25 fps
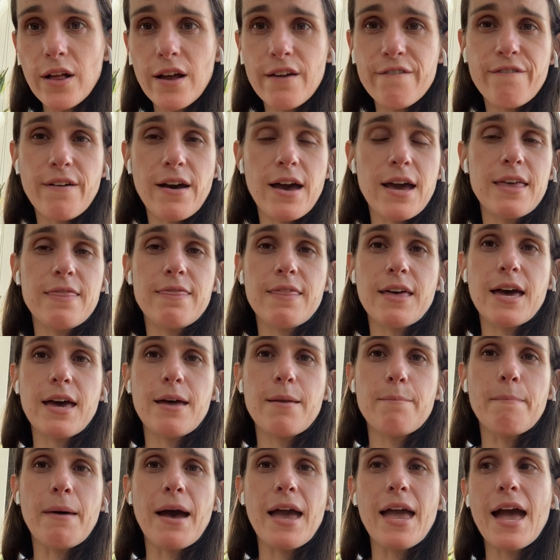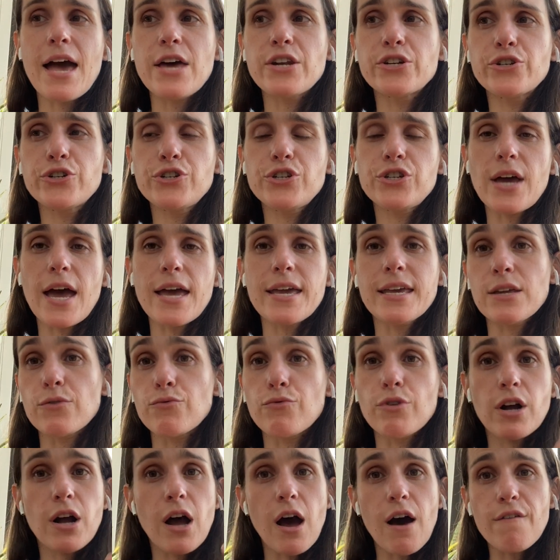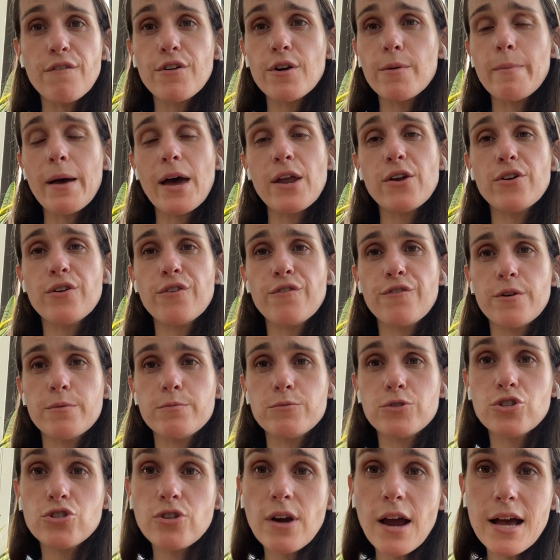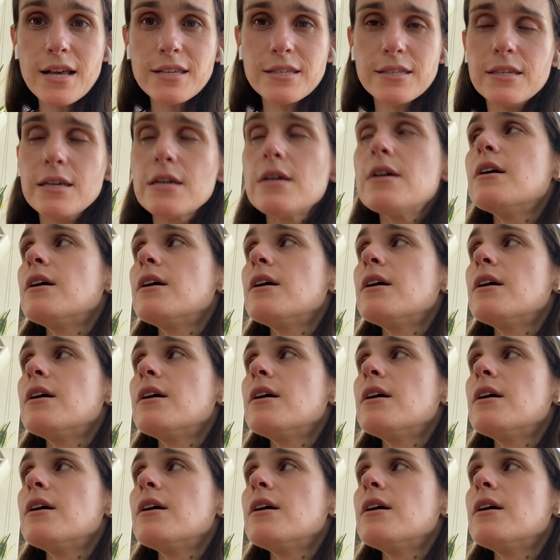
I find that my energy, I can recover better from stress,